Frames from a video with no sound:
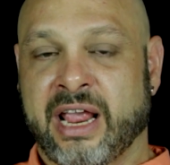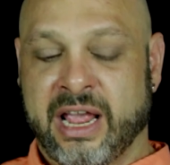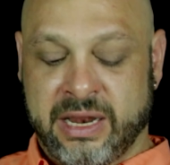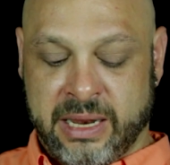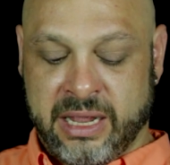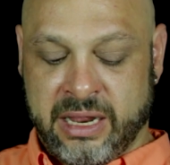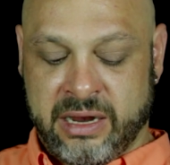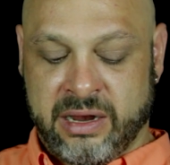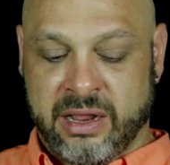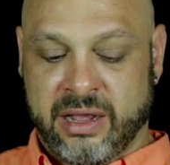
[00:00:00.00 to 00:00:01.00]
and
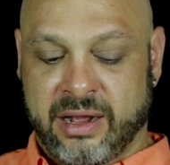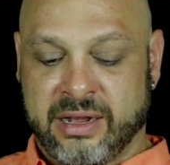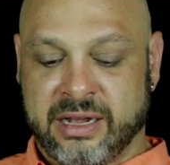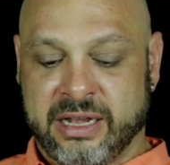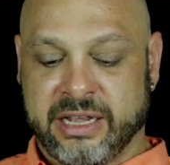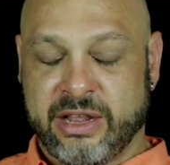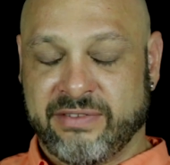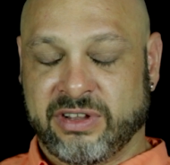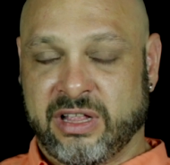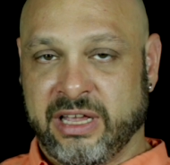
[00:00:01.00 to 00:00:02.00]
then you
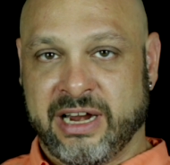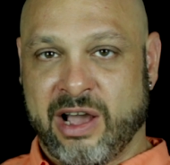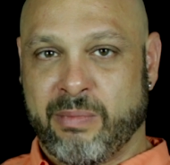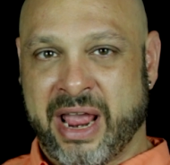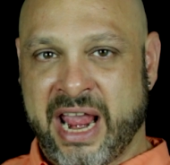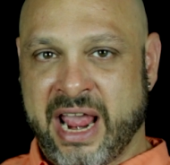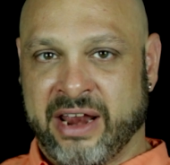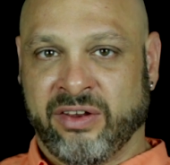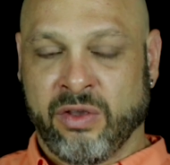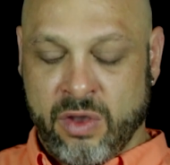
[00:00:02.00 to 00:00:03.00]
have to clean it out by
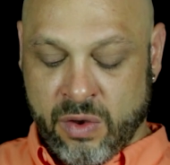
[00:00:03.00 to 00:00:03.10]
hand.